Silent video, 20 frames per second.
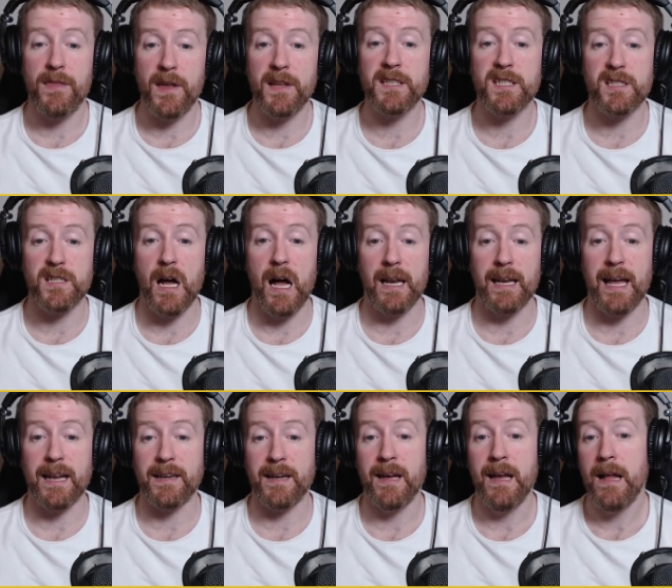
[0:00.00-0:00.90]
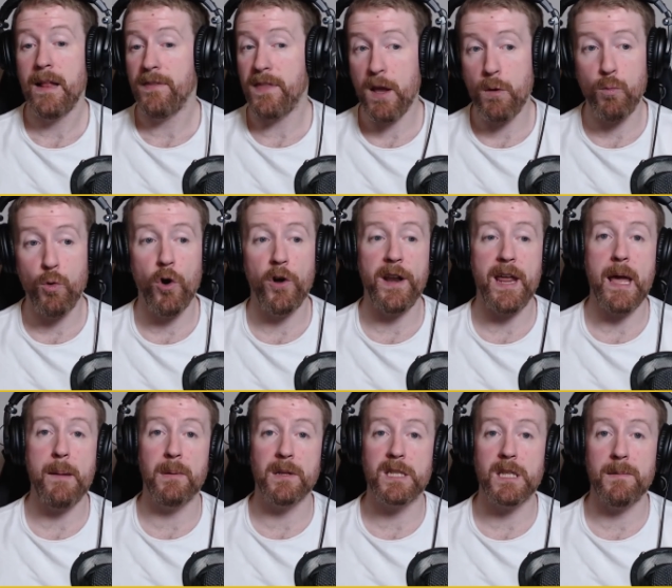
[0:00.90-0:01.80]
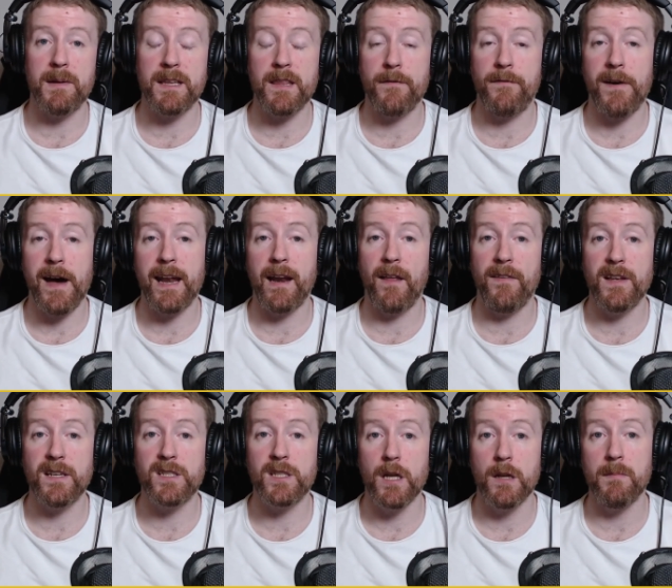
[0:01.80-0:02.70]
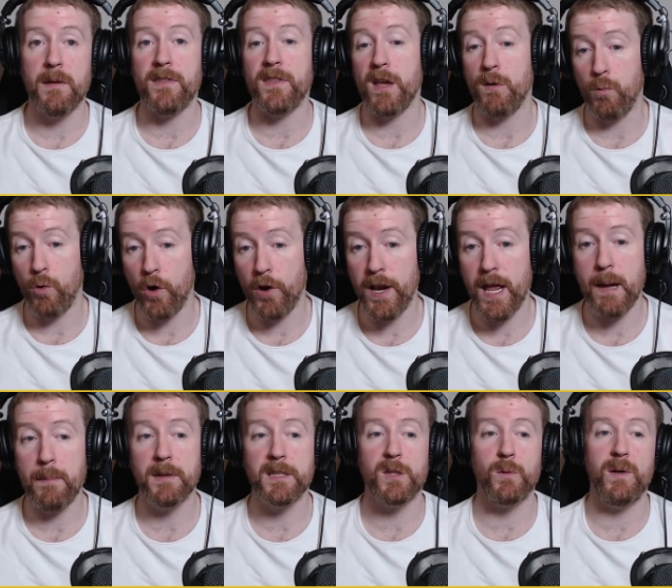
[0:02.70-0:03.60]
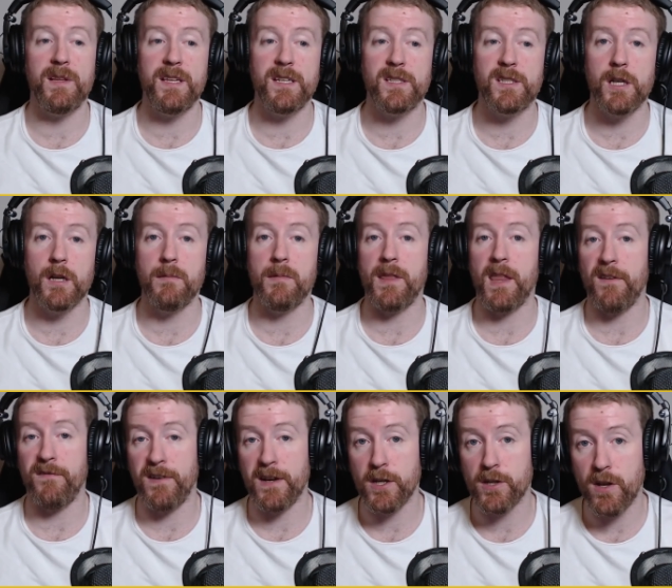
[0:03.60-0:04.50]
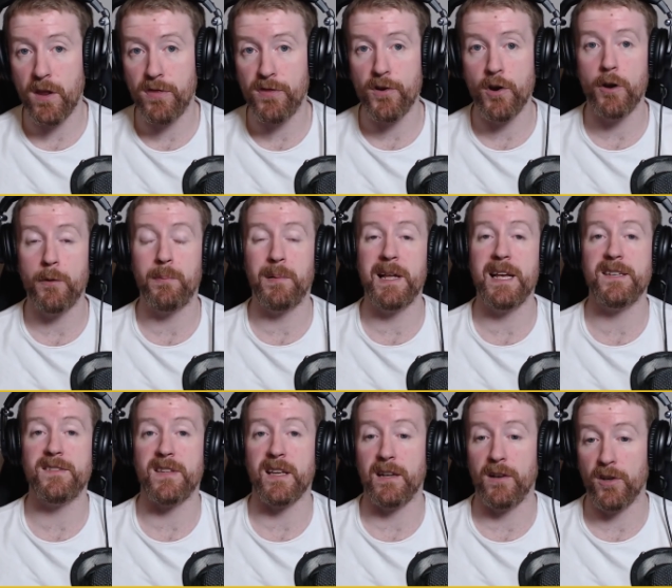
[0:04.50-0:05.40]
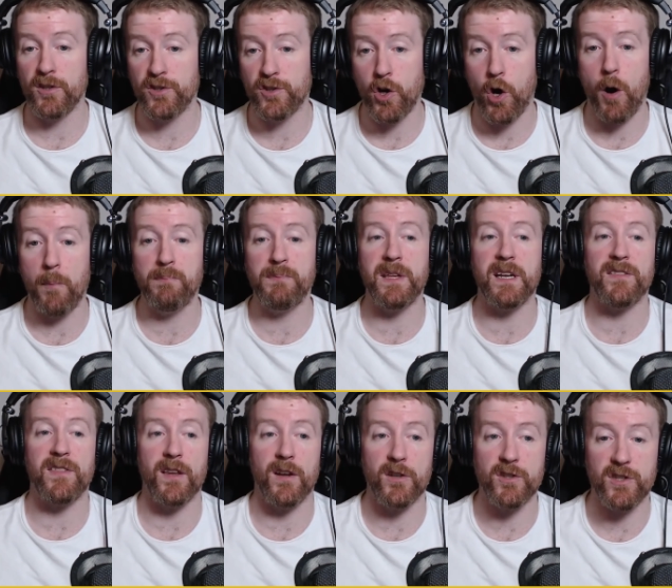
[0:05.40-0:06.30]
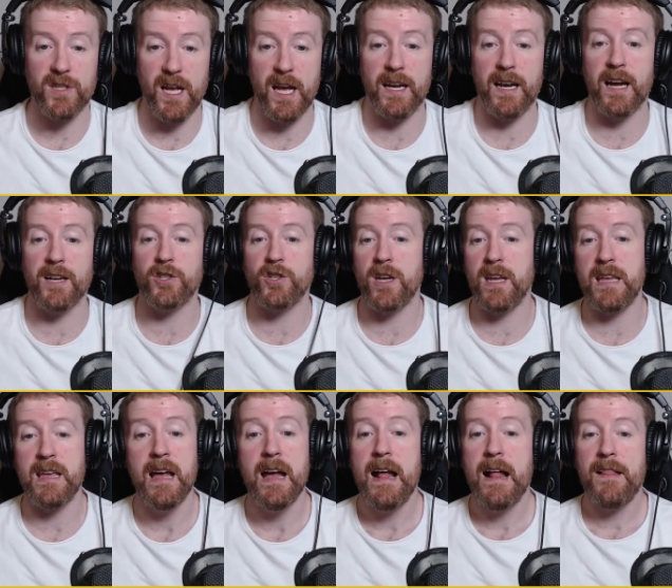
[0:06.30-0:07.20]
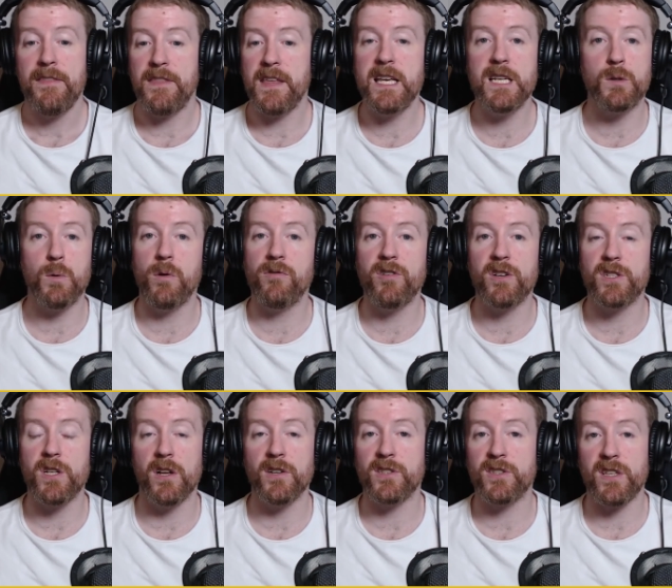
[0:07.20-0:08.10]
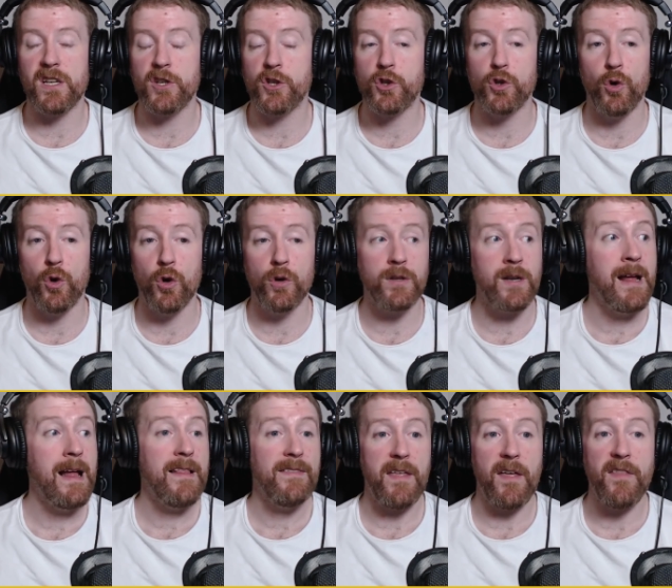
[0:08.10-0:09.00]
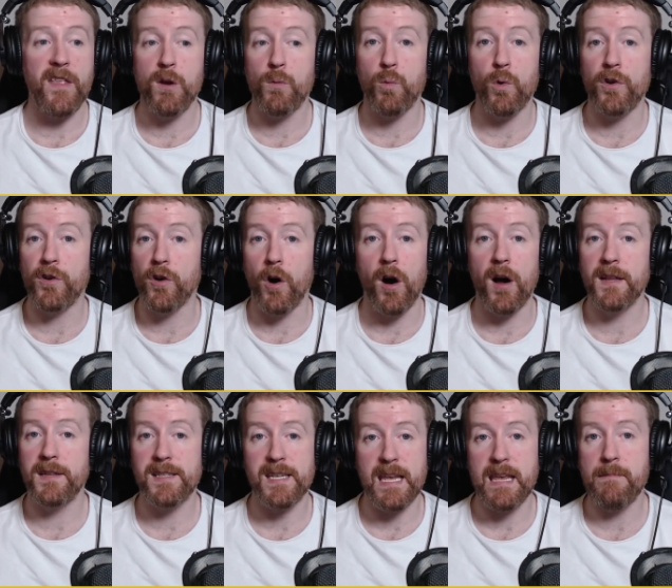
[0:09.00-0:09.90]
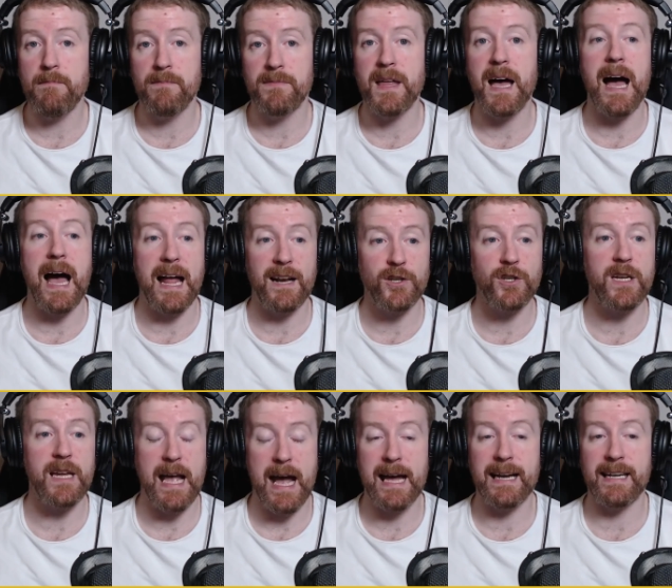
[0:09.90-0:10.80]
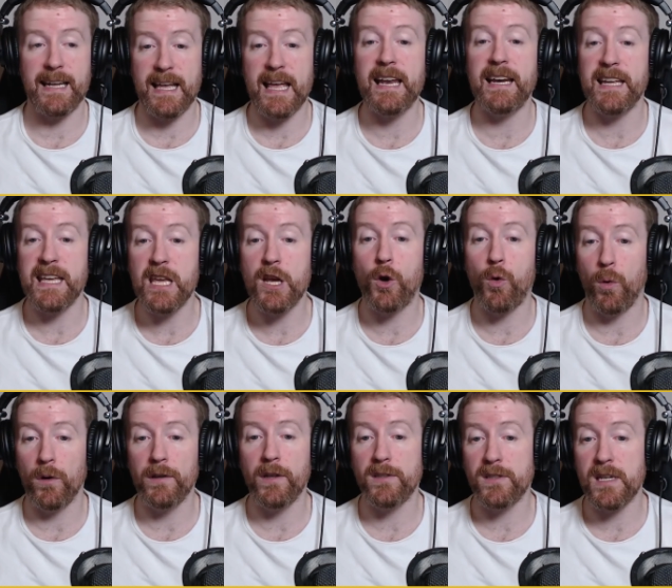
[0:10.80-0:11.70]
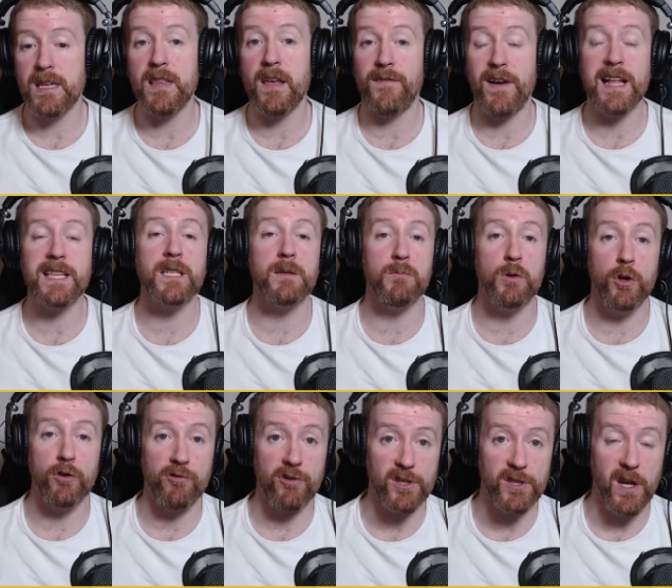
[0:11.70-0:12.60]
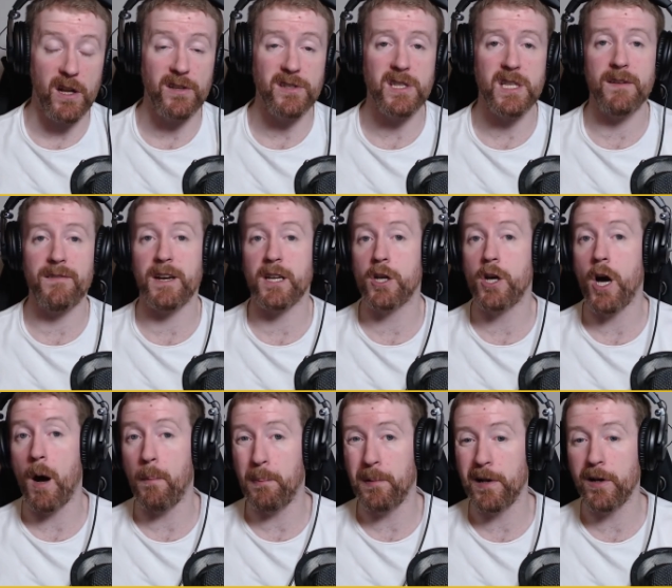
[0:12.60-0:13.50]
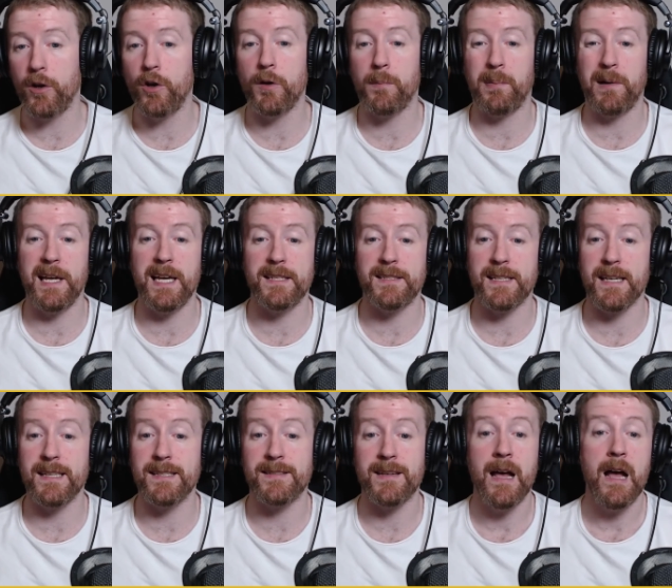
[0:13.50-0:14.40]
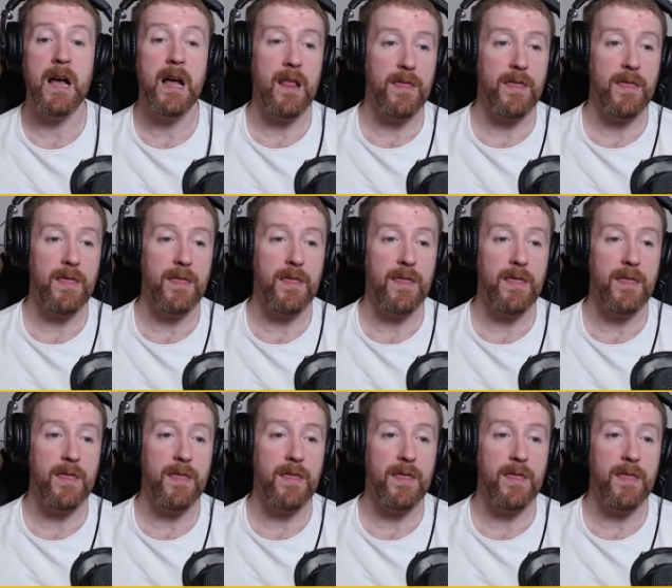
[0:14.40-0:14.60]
than Star Ladder. They weren't able to make the final of this tournament. They weren't able to win this tournament. They finished in third place. They lost to Optic. They lost to NRG. These were results that showed that they were not a team that actually had like elite quality. They've had some good results and they've had a couple of good placings.